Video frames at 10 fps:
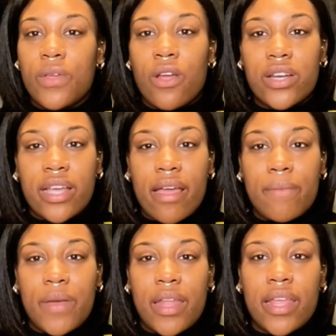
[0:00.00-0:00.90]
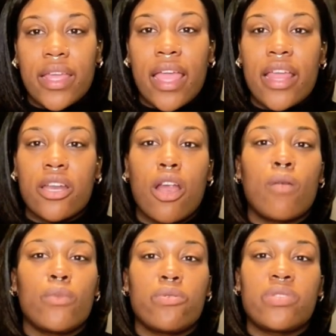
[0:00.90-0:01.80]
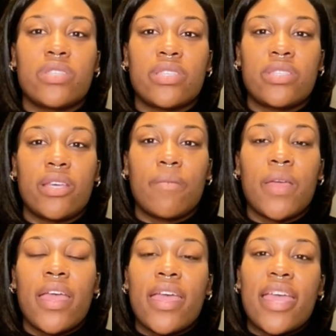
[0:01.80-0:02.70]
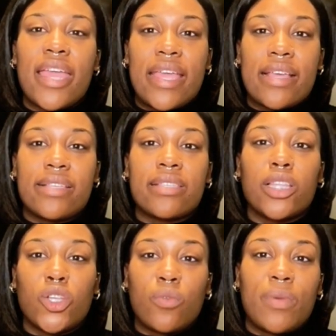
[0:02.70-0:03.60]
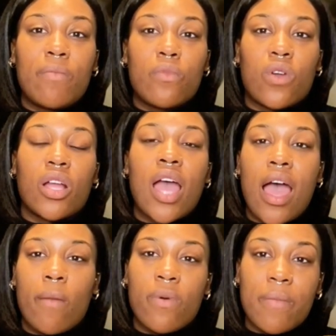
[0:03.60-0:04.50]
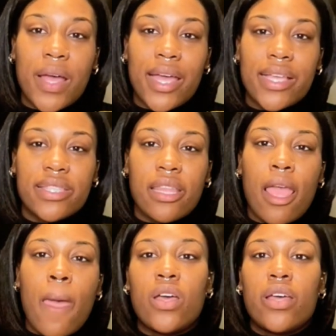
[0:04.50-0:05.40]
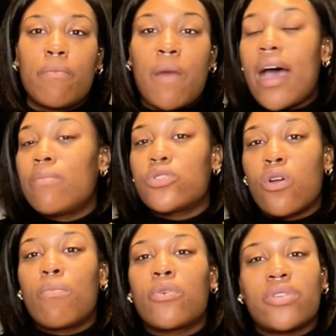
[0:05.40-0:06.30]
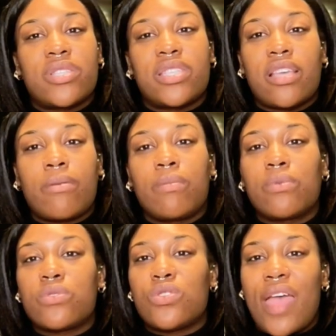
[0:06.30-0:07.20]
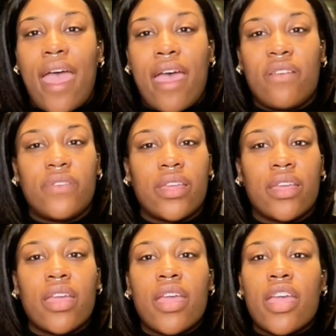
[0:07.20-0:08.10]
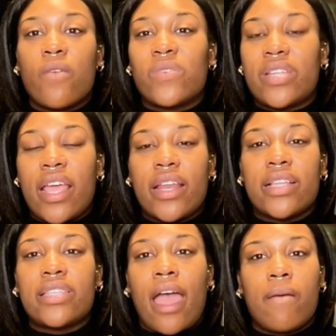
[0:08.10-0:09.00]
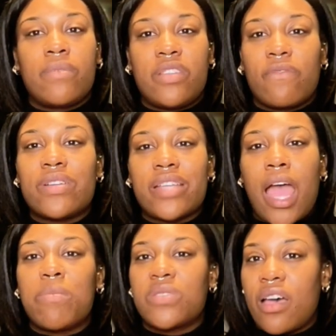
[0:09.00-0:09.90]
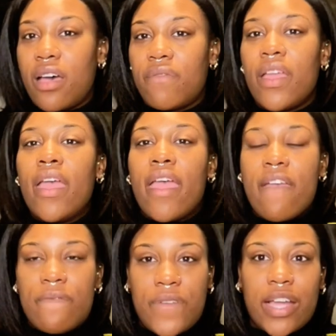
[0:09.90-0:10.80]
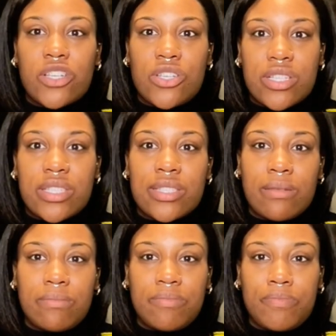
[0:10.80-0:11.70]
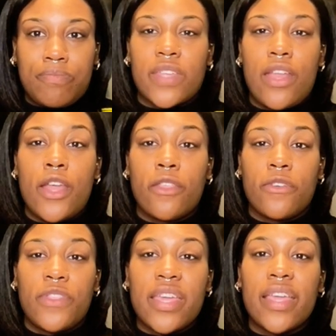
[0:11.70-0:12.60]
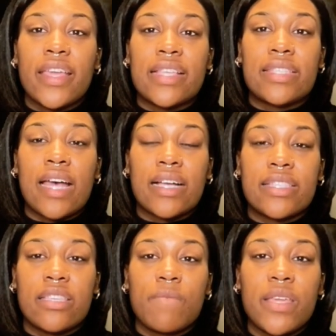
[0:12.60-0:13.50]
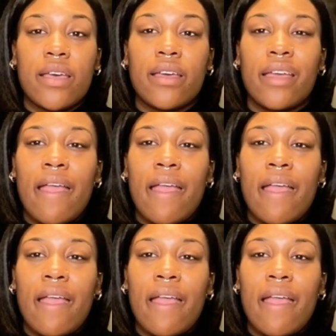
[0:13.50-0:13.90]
are diabetic and our immune system is a little bit more compromised. Moms are more susceptible to having and retaining different types of infections. Another thing is toxemia.